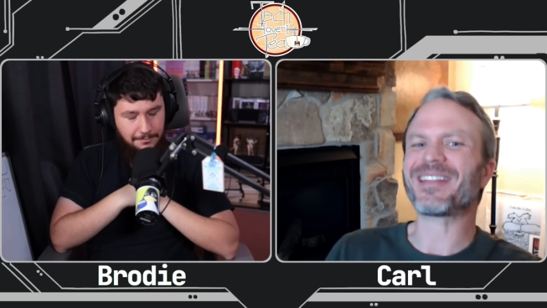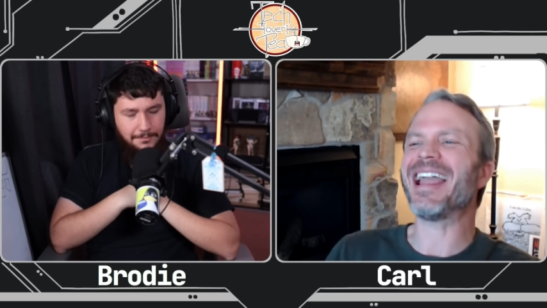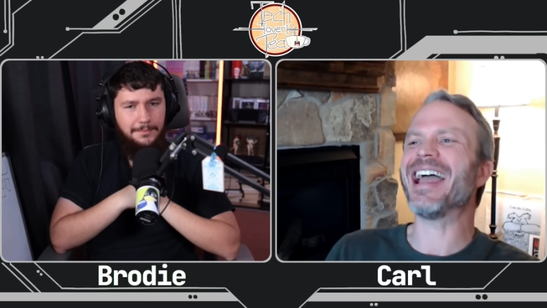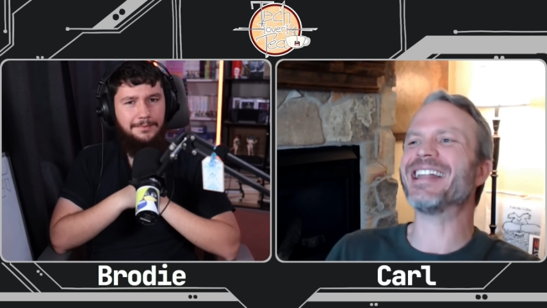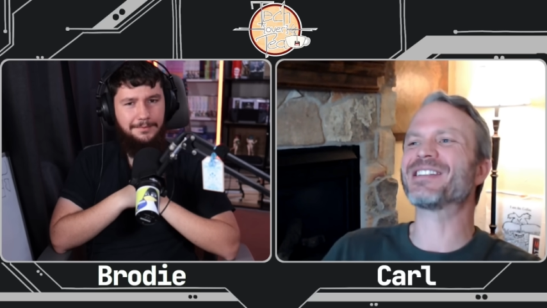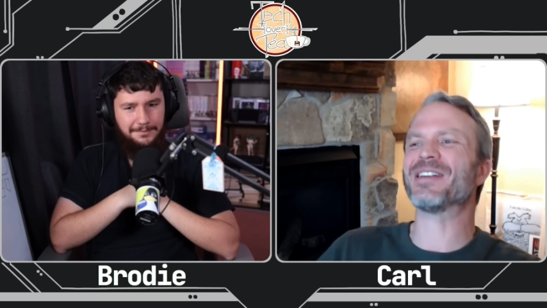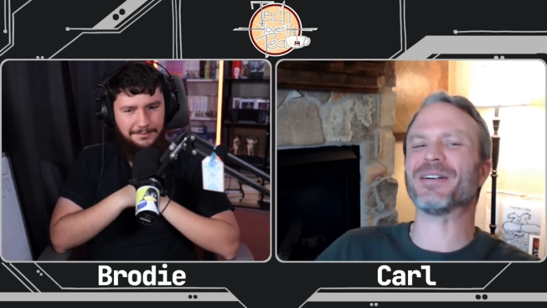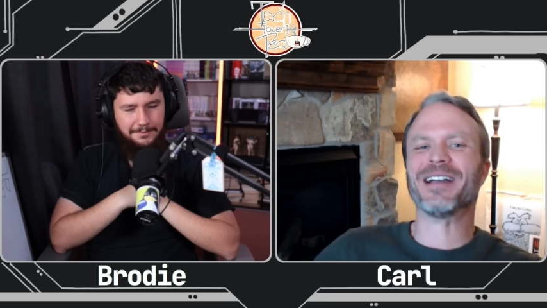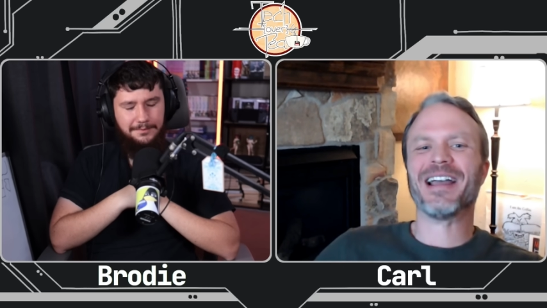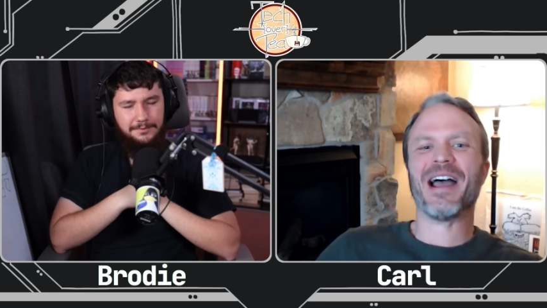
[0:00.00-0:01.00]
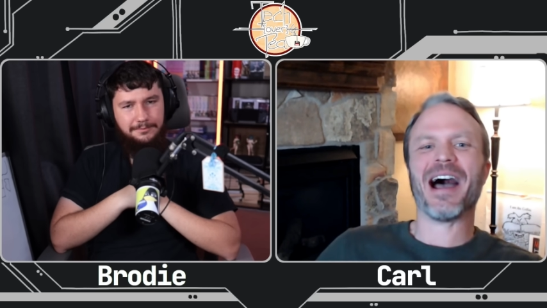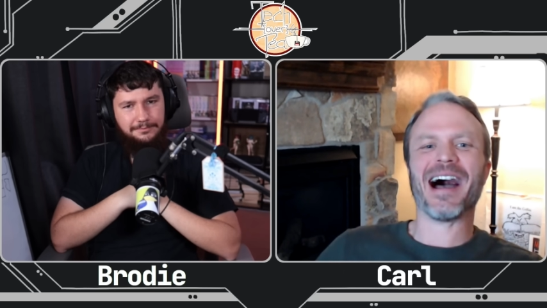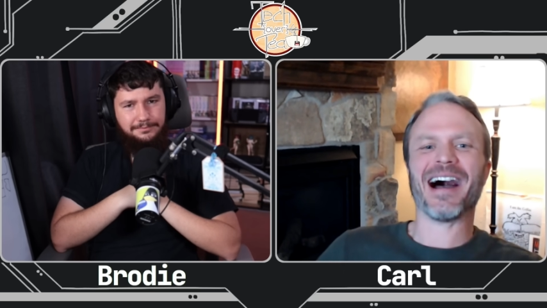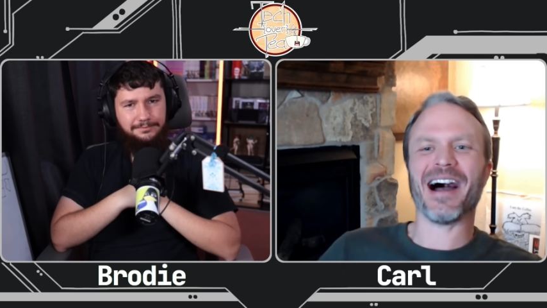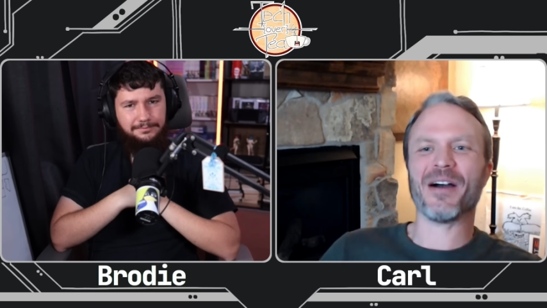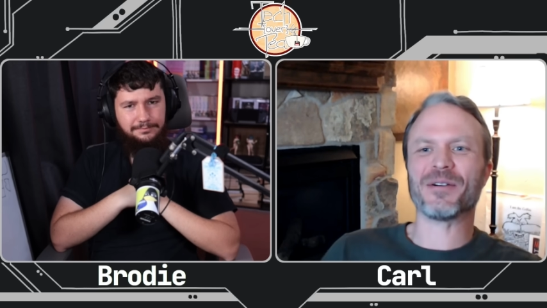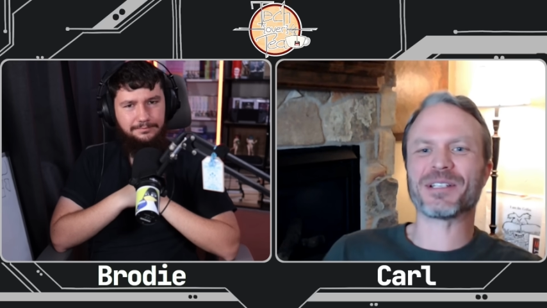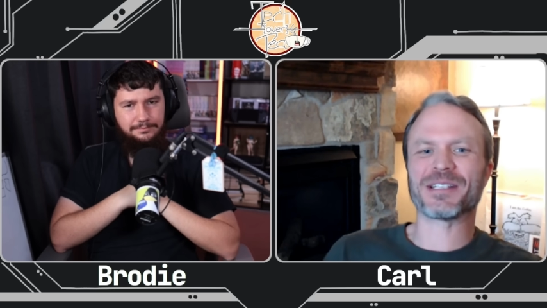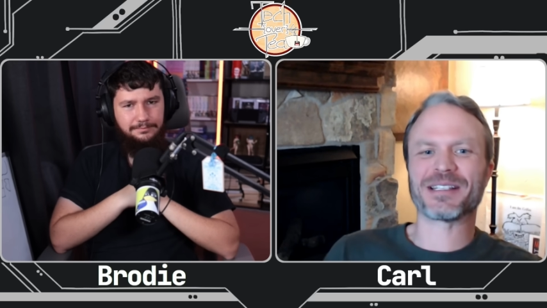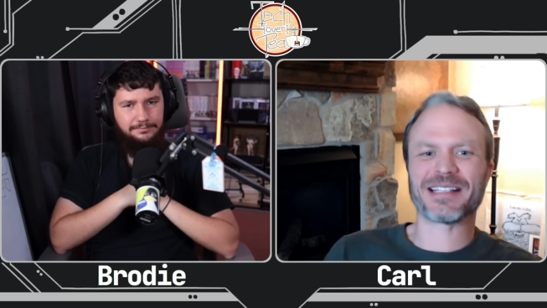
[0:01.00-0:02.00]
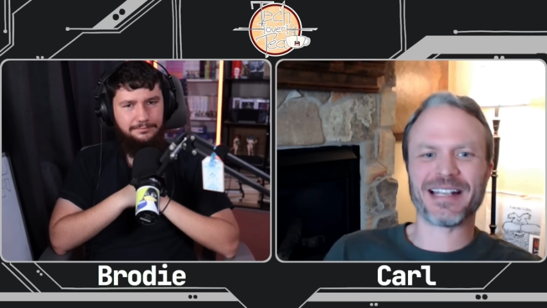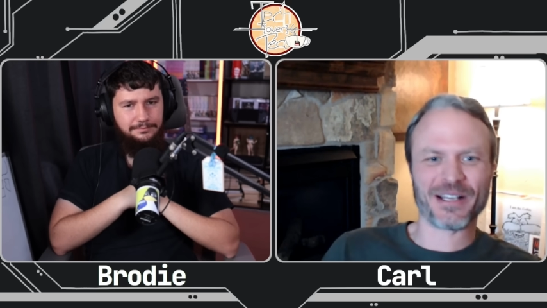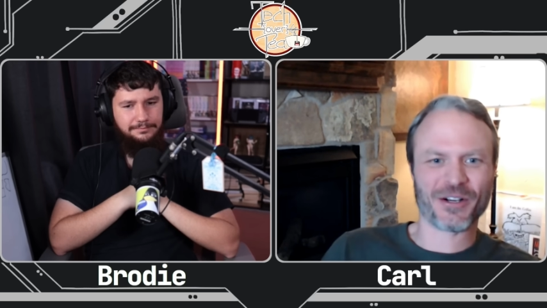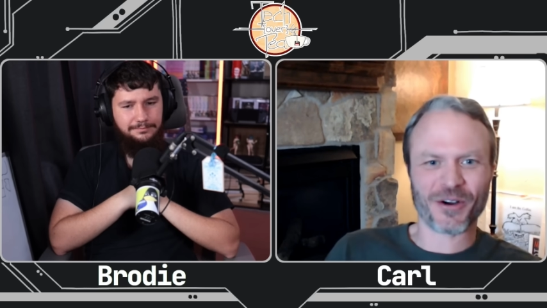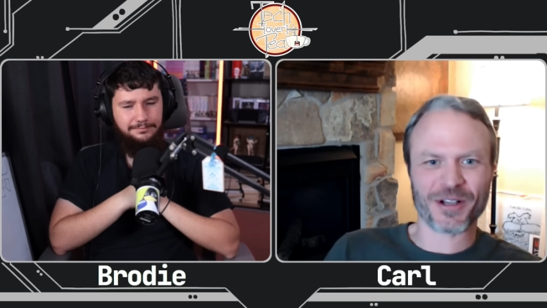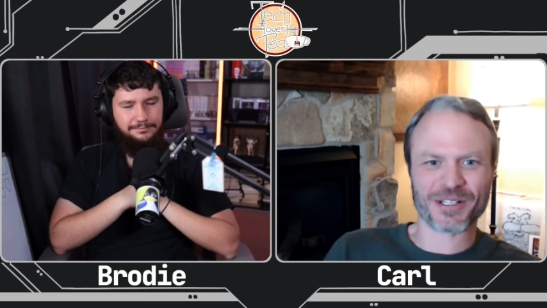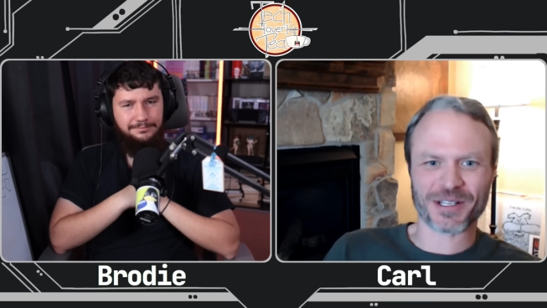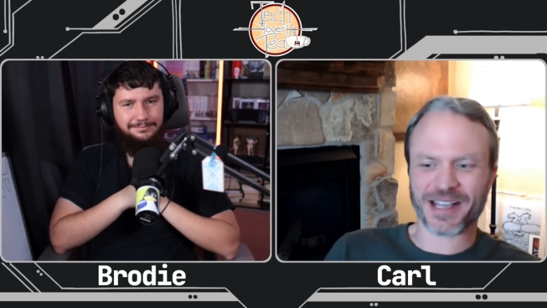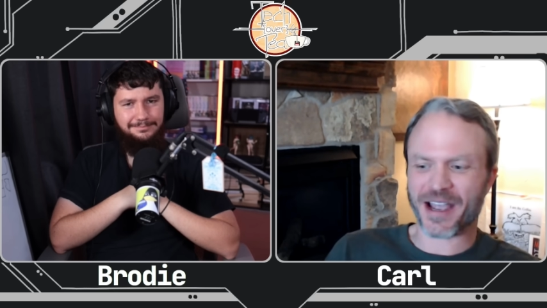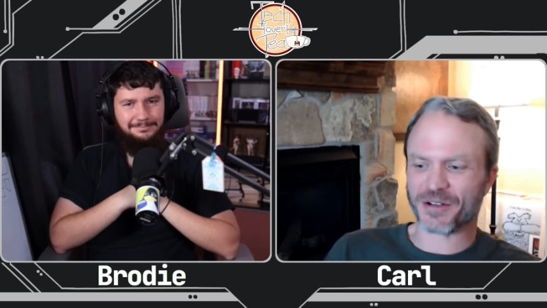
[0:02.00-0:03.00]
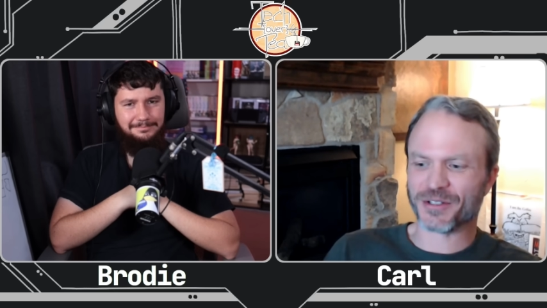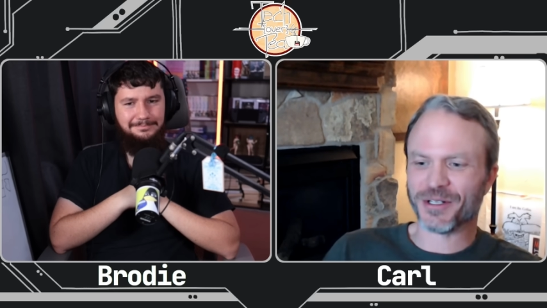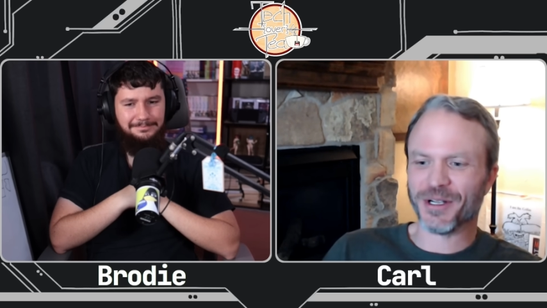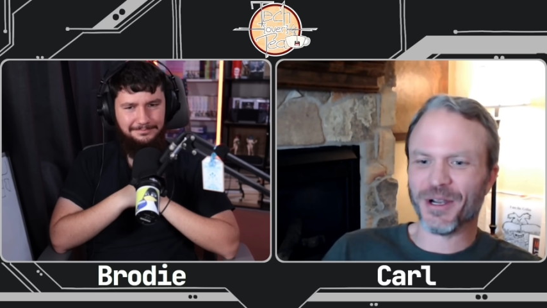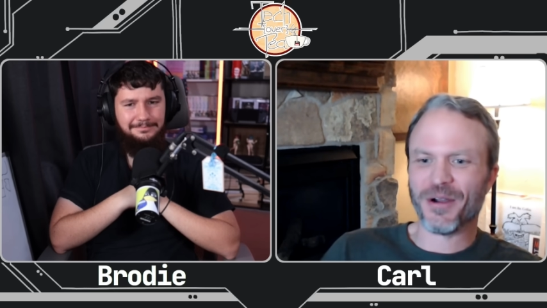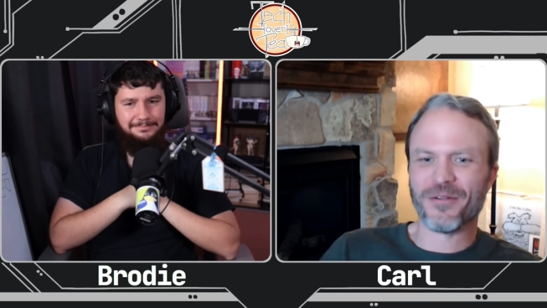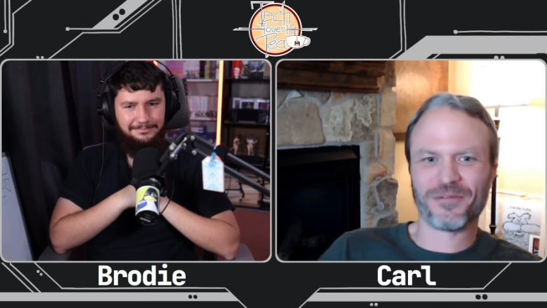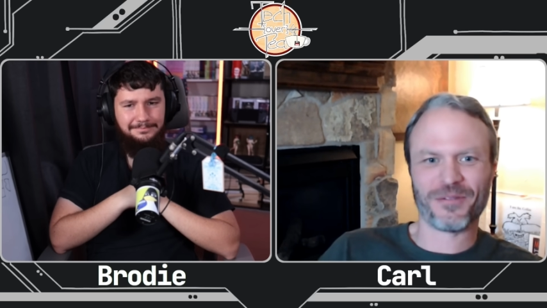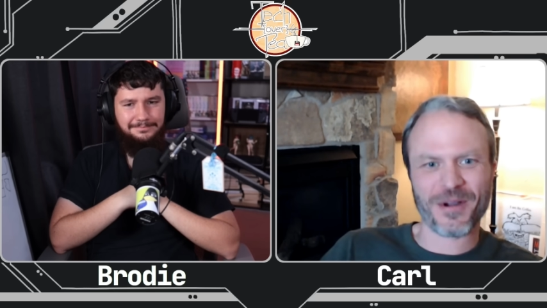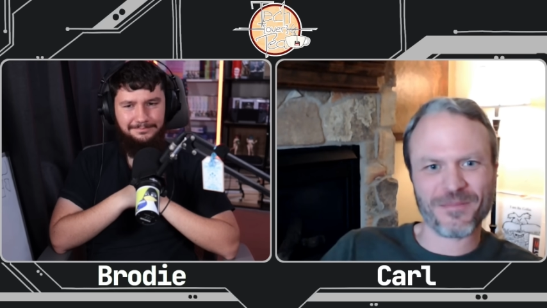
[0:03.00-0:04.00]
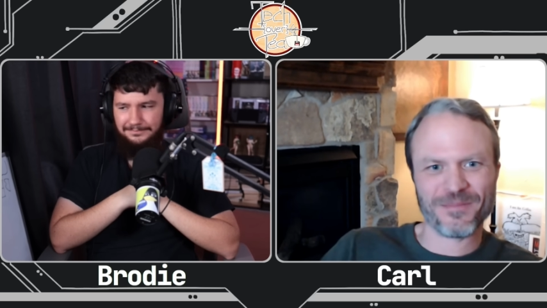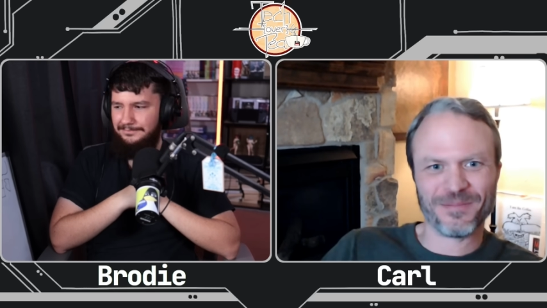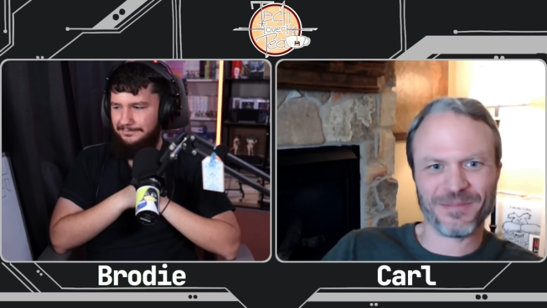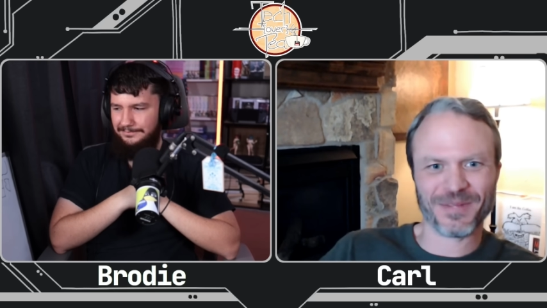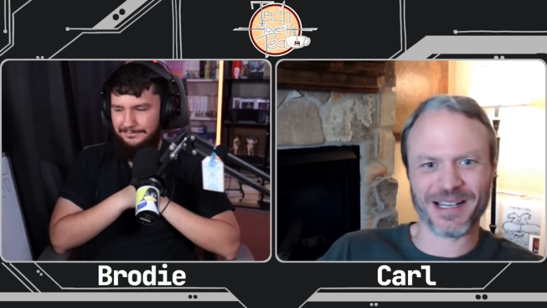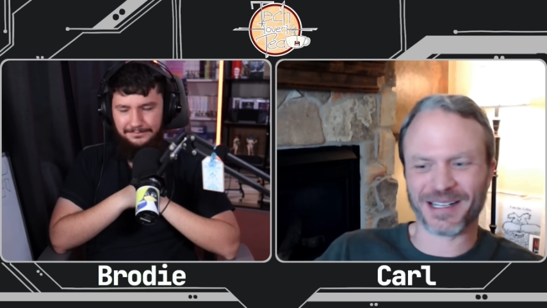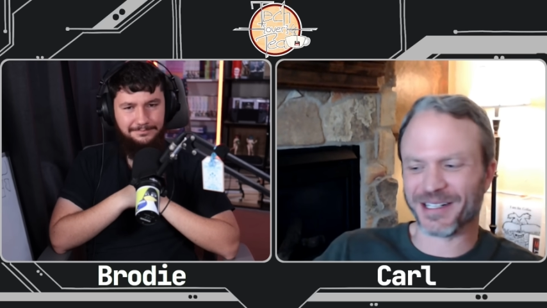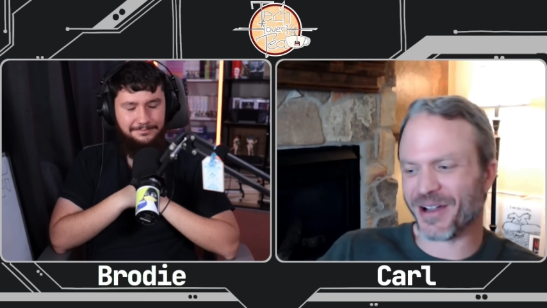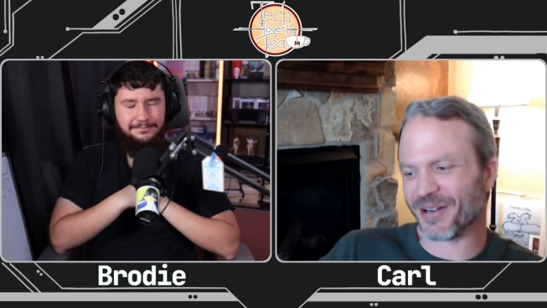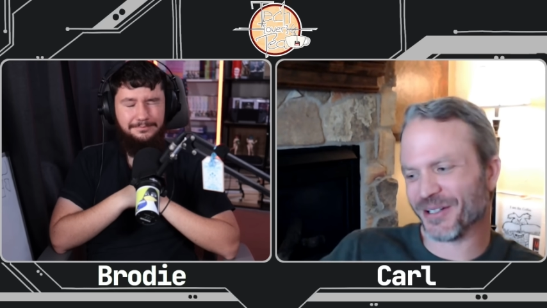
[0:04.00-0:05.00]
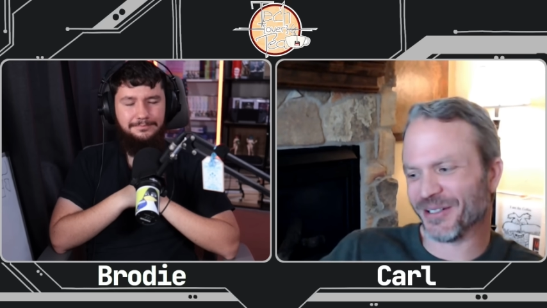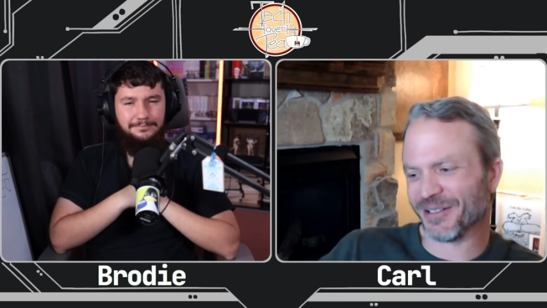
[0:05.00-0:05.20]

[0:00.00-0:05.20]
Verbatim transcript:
Speaker 1: and so I was sitting across the couch from the canonical